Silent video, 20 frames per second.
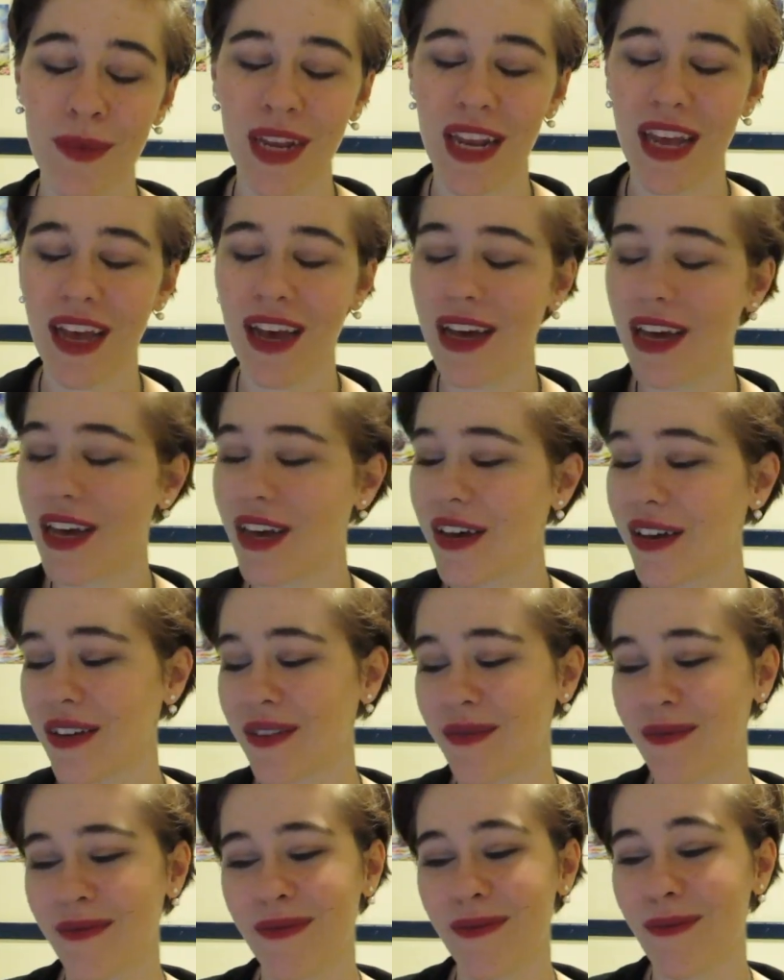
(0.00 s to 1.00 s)
Ah,
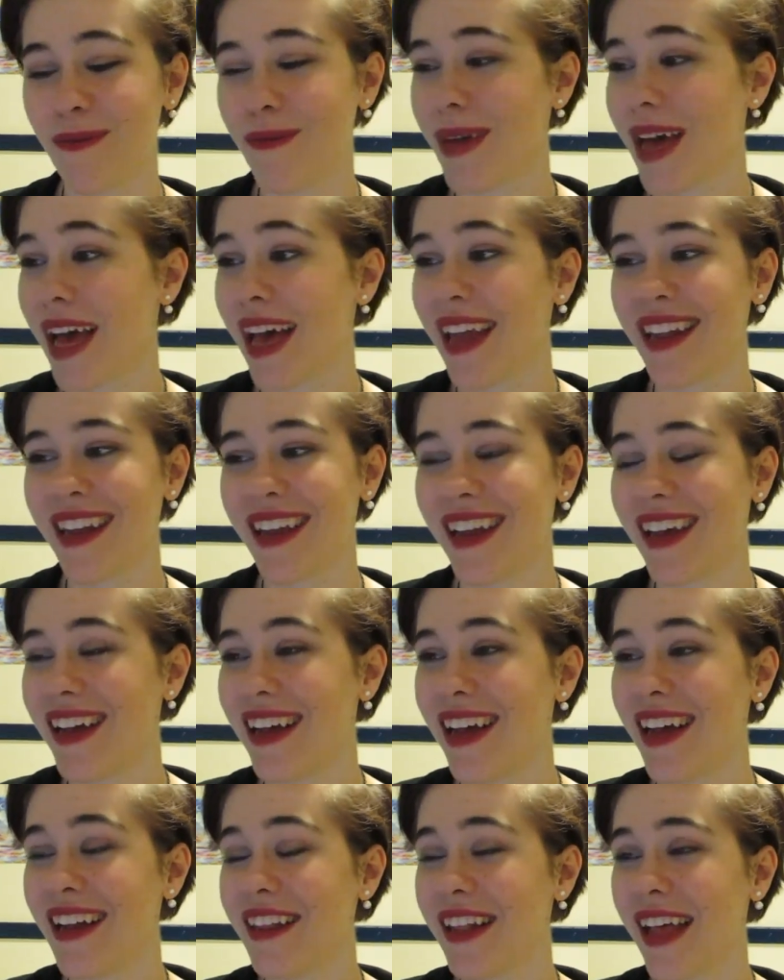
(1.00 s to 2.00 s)
man.
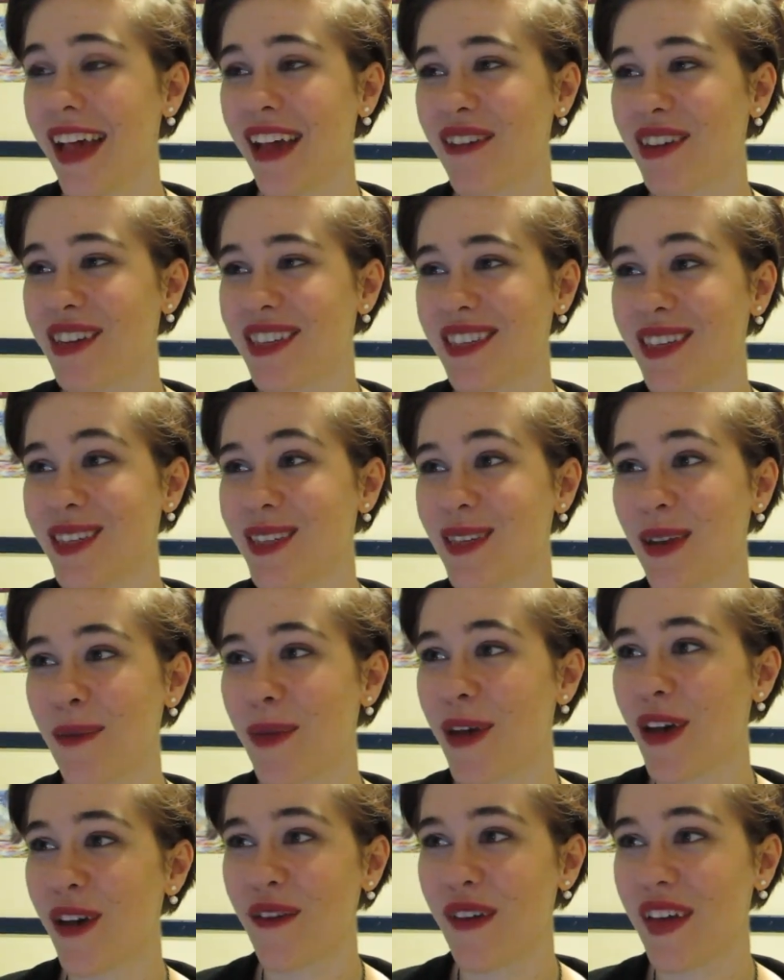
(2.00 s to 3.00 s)
And Lyra is just so
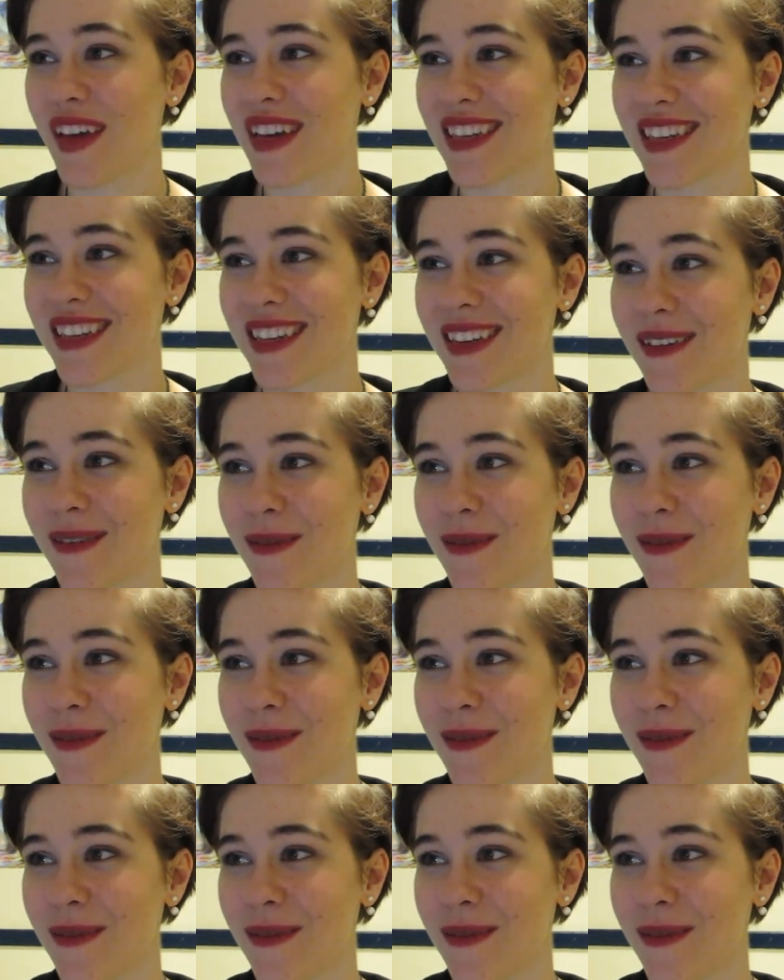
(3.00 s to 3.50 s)
perfect.